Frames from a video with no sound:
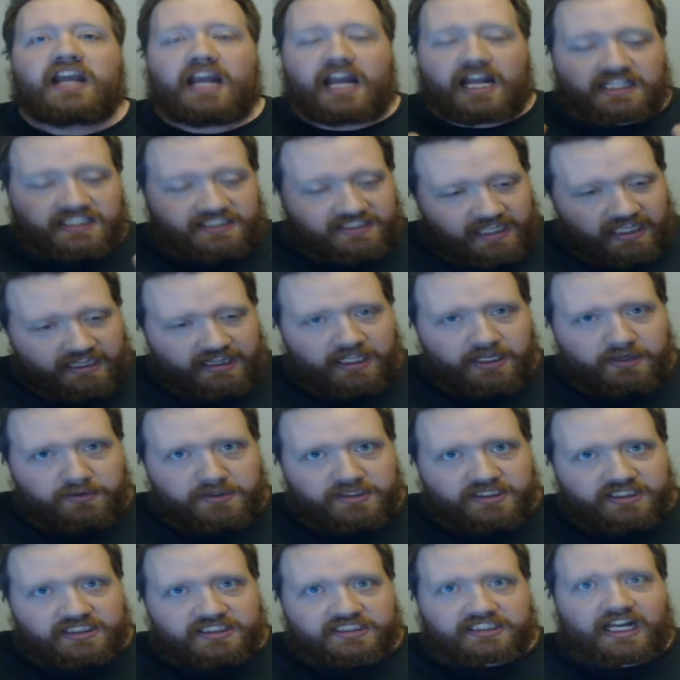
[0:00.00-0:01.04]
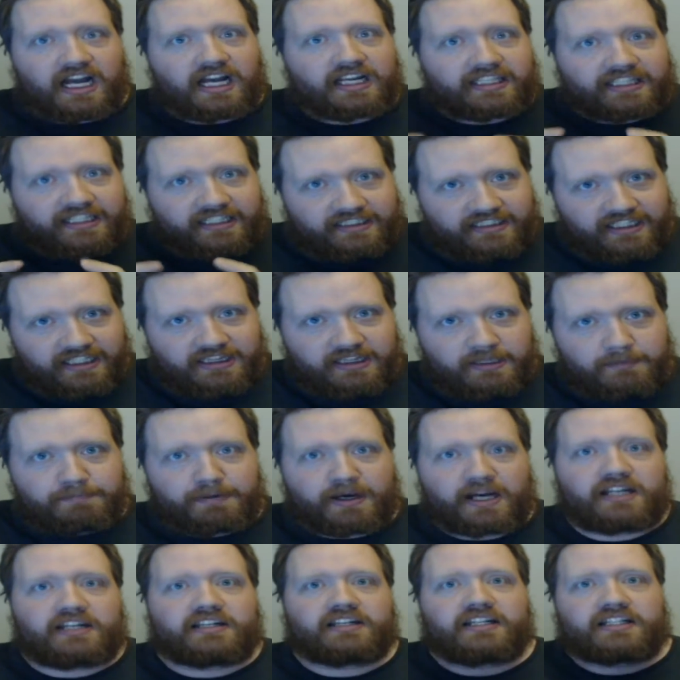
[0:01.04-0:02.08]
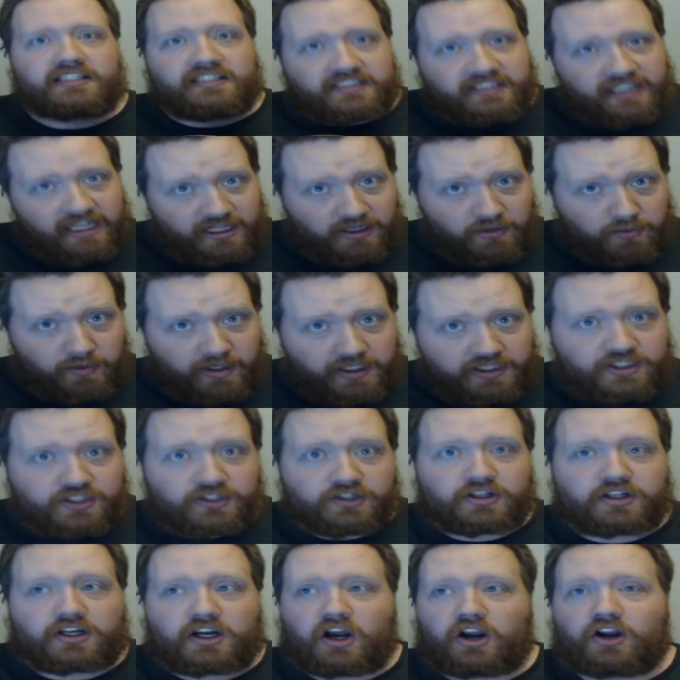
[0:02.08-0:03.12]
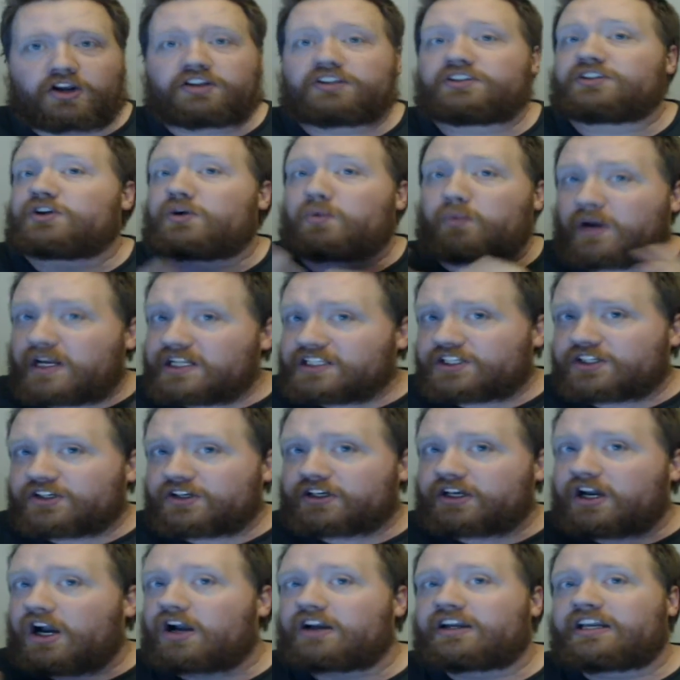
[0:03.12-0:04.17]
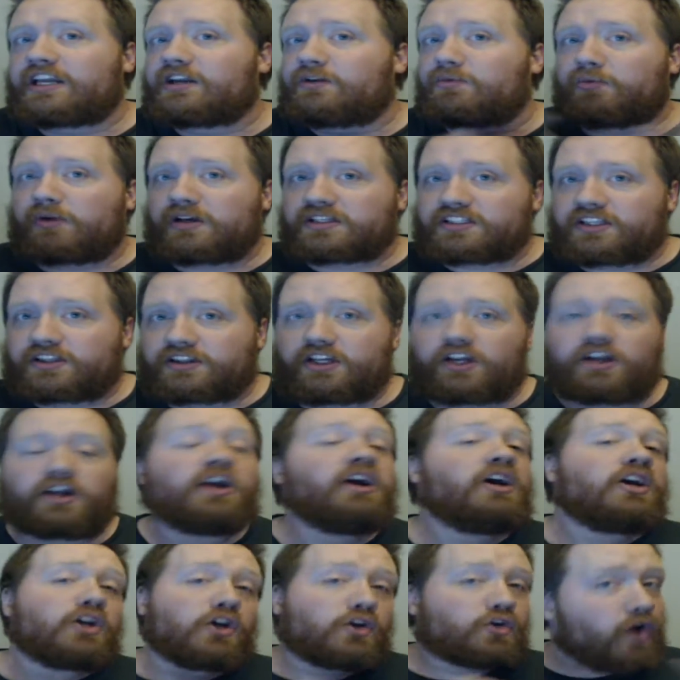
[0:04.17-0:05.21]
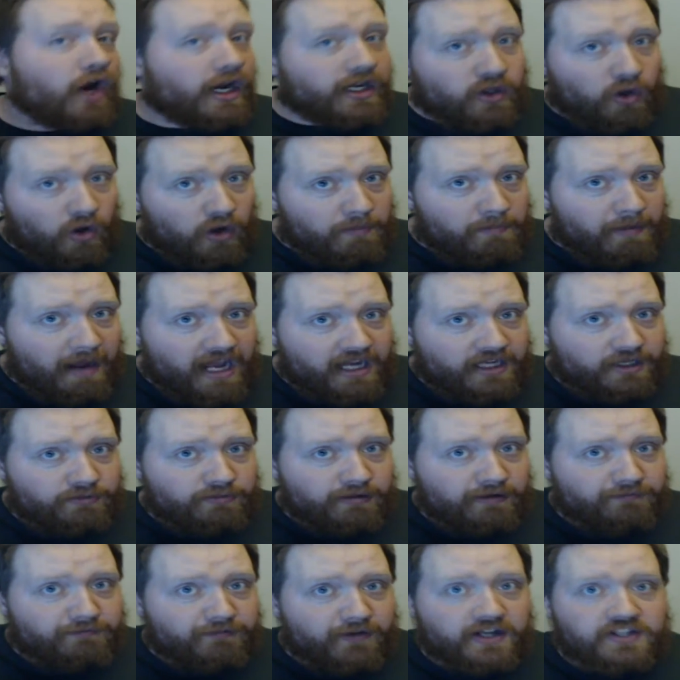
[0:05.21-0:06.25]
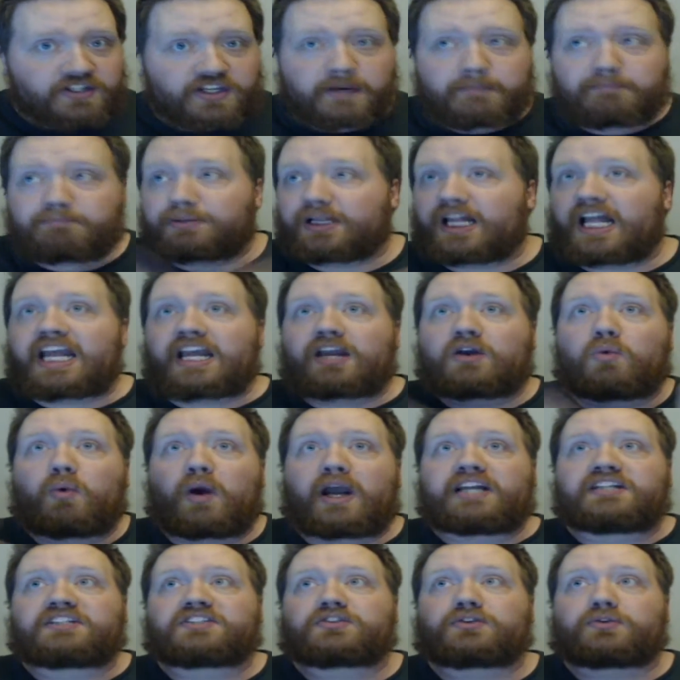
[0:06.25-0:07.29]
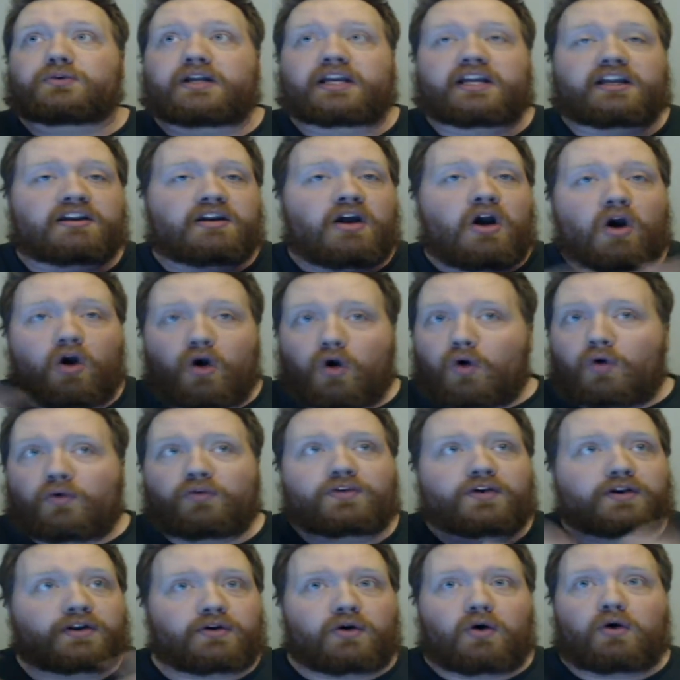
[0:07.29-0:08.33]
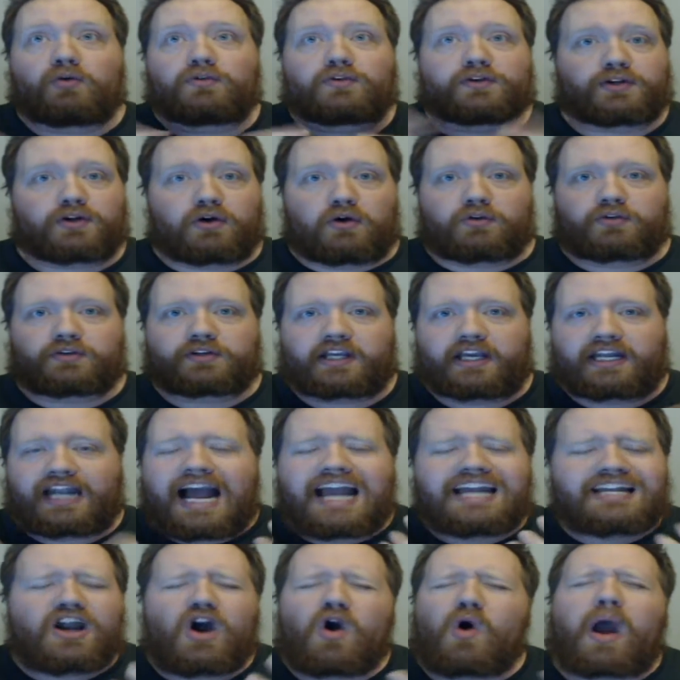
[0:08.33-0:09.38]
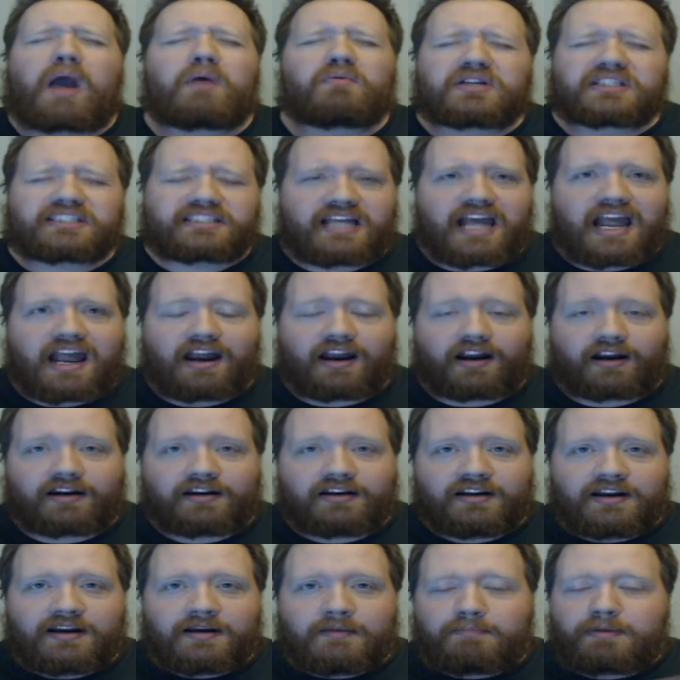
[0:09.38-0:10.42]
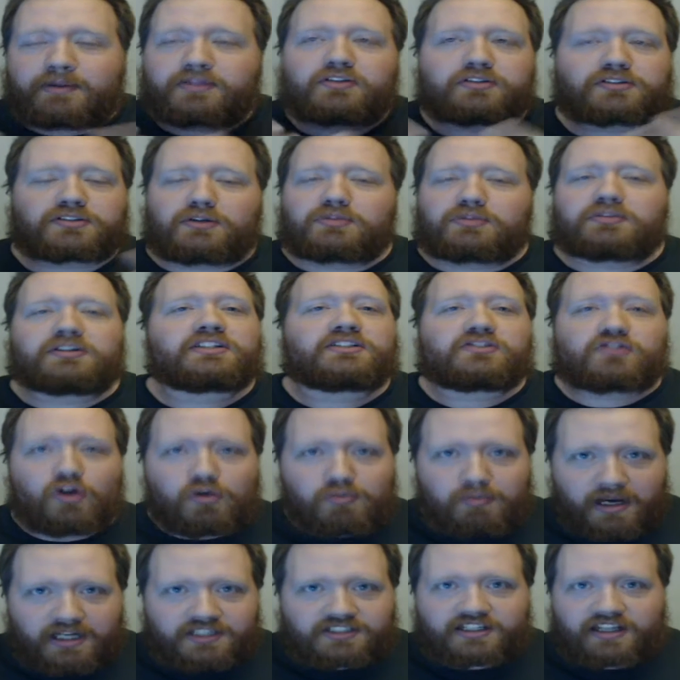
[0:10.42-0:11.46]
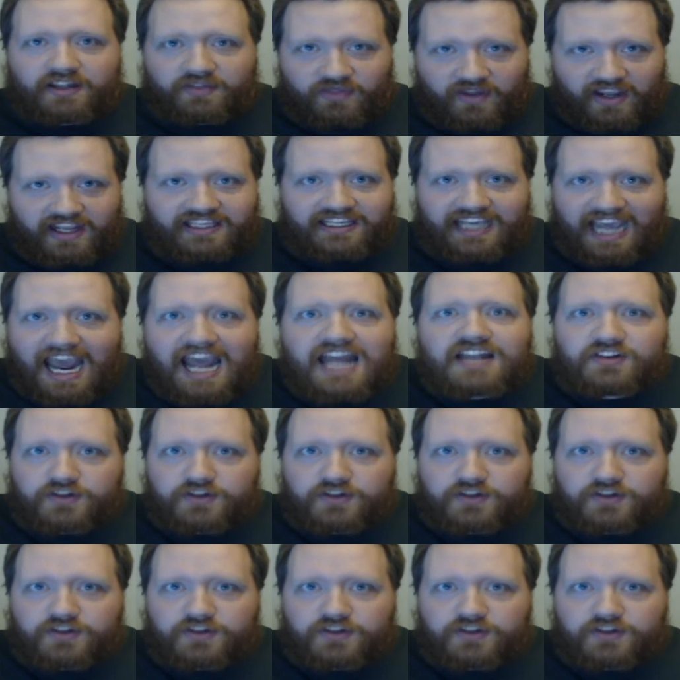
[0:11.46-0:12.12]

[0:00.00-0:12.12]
it said that it was in stock, you clicked the button, it said it went to your cart, and you went to your cart and it wasn't there. You tried going back and refreshing, blank white screen, over and over and over again. I know, I was there, but there's only so much that they can